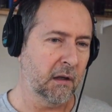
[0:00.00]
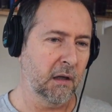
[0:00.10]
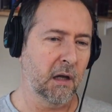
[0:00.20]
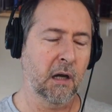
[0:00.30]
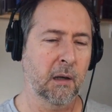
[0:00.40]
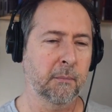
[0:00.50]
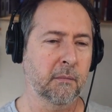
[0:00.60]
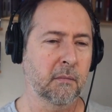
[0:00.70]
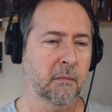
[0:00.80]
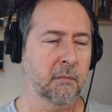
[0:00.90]

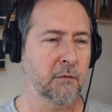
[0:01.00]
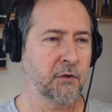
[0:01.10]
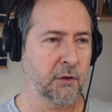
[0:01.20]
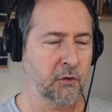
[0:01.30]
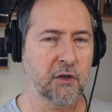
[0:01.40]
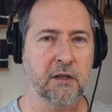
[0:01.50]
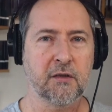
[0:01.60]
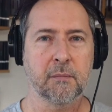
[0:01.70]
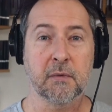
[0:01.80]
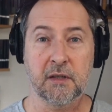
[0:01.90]
Um,
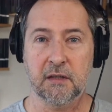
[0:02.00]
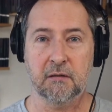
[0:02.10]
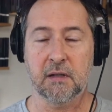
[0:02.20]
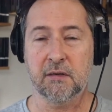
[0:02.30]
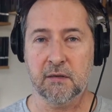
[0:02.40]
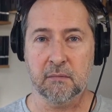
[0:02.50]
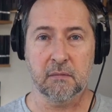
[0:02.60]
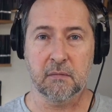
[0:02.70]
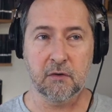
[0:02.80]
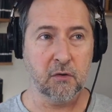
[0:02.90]
socialism,
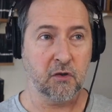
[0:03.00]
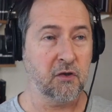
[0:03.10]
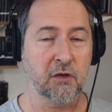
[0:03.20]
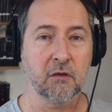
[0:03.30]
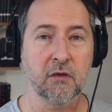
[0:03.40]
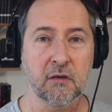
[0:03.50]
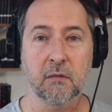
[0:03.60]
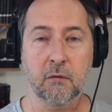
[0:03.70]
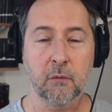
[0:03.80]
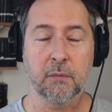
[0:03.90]
materialism, it's not just
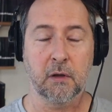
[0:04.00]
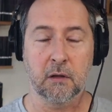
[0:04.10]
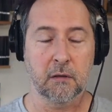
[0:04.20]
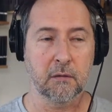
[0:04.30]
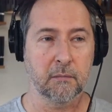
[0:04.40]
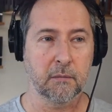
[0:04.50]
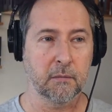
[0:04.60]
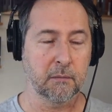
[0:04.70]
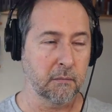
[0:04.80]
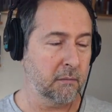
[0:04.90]
socialism, uh,
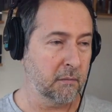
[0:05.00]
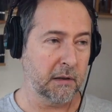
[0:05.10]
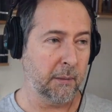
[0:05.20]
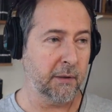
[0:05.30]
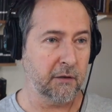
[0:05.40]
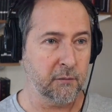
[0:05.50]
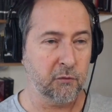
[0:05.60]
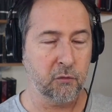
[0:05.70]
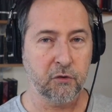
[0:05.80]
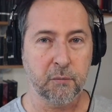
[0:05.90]
capitalism
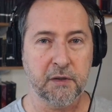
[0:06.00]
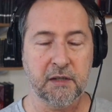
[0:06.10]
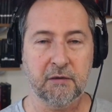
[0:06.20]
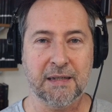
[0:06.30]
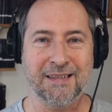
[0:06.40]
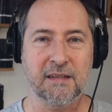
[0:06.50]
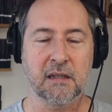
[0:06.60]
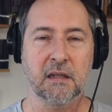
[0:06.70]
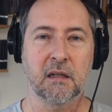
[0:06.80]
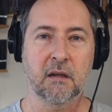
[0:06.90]
is also
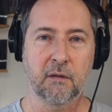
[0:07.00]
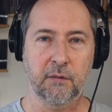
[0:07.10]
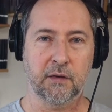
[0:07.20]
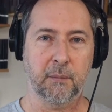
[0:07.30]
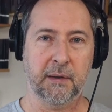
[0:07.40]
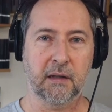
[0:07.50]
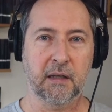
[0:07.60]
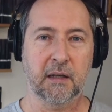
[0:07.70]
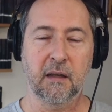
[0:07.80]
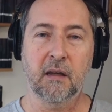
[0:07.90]
materialistic
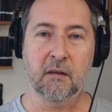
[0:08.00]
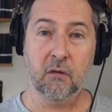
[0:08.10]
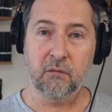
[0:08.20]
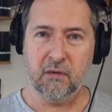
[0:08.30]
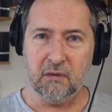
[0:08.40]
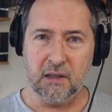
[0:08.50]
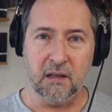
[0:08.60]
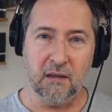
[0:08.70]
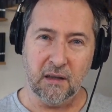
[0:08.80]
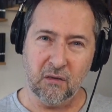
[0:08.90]
fundamentally. It's not very
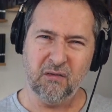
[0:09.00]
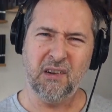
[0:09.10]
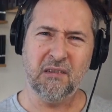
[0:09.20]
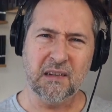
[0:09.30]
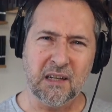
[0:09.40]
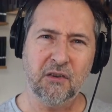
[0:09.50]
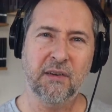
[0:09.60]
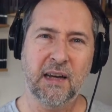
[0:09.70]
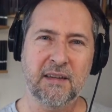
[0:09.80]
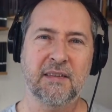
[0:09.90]
they're not very
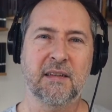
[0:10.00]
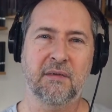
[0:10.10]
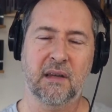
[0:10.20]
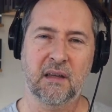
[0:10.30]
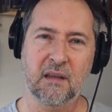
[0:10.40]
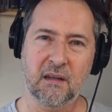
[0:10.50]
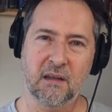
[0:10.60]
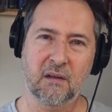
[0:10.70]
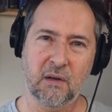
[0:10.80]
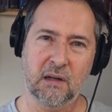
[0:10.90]
creative. They're, they're, they're,
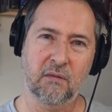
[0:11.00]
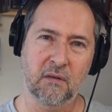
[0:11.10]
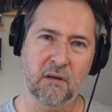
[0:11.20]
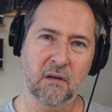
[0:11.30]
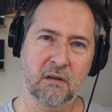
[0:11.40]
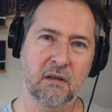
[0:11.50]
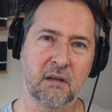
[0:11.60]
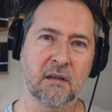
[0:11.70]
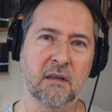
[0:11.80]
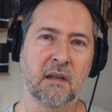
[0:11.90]
kind of locked
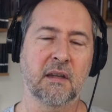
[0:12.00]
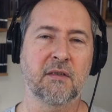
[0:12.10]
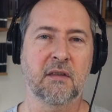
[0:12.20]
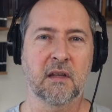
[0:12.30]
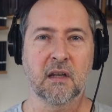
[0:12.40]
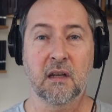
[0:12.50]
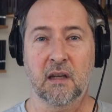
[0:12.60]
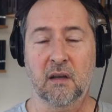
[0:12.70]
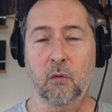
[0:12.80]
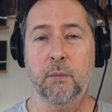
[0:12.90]
into things and
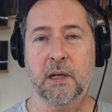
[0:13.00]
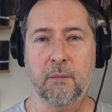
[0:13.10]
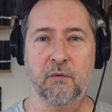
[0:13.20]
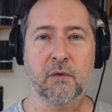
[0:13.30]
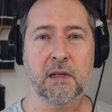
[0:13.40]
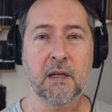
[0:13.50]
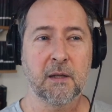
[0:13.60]
it all becomes very